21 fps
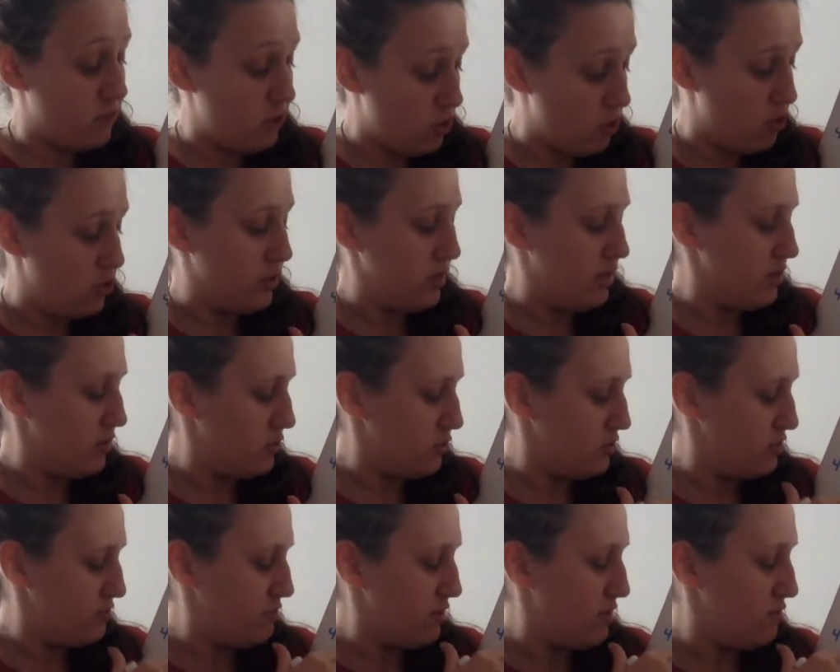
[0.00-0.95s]
30,
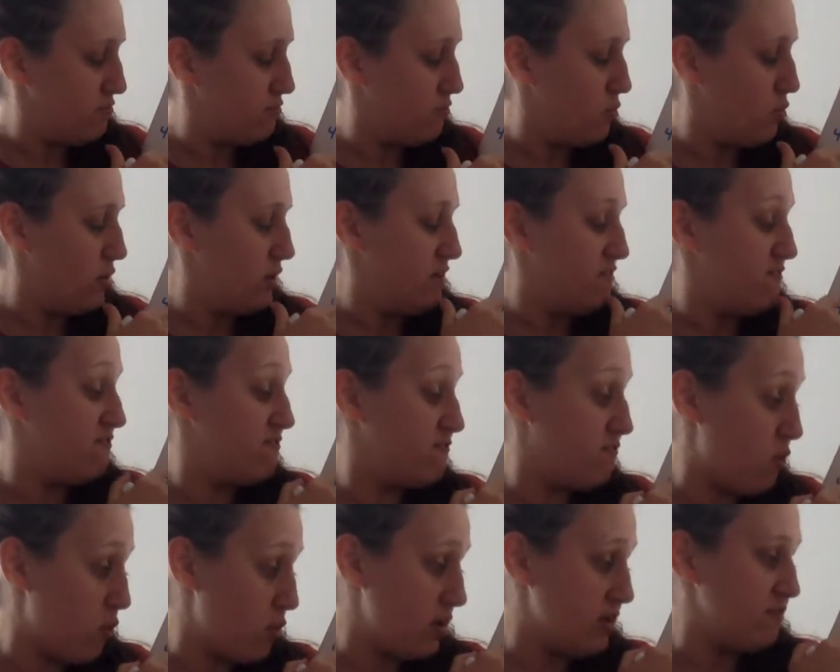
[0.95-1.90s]
35, 40,
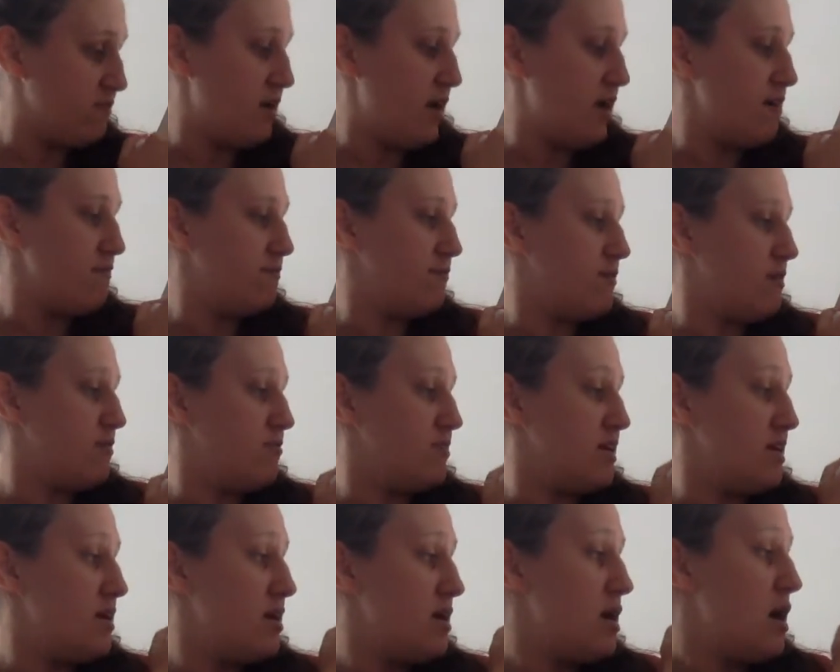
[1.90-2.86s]
45,
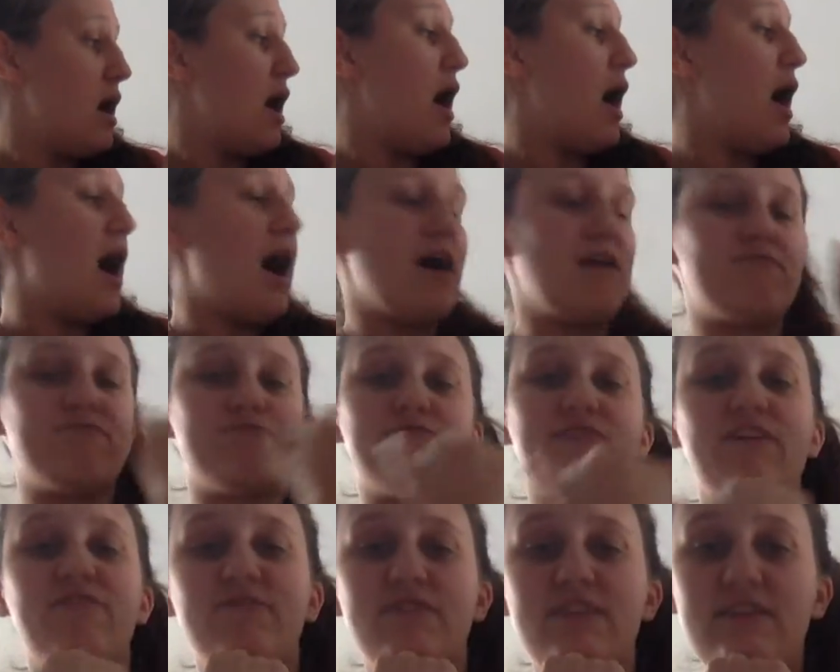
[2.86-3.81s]
50,
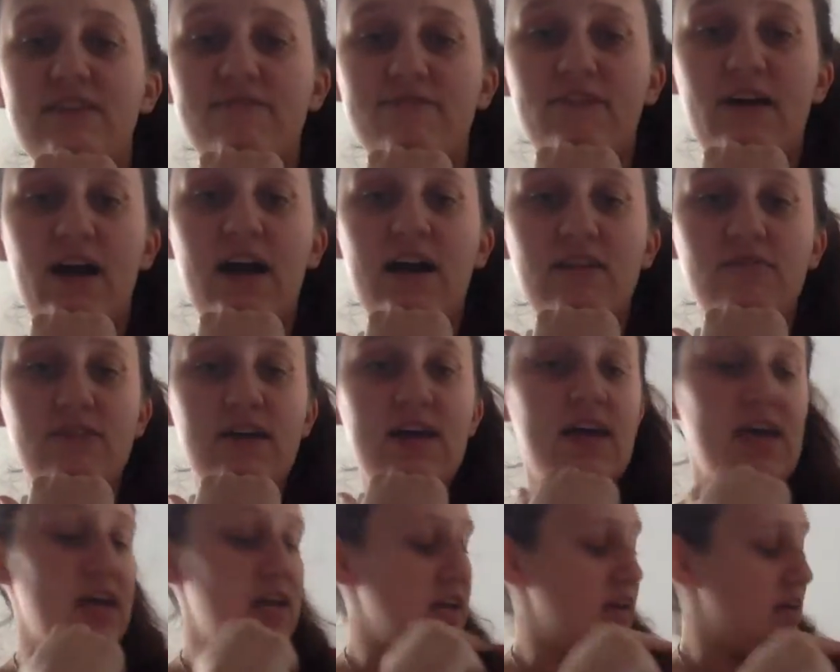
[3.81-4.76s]
55.
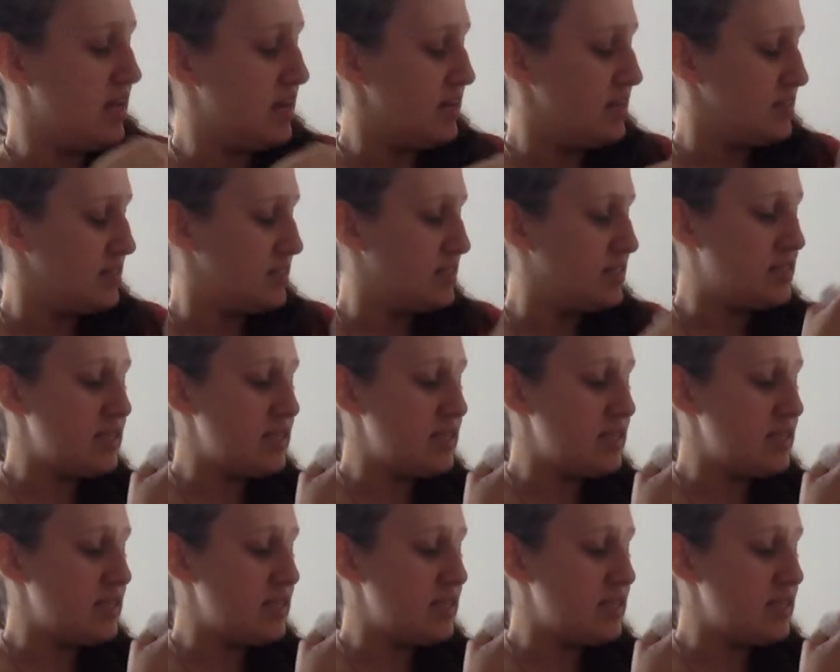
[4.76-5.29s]
It is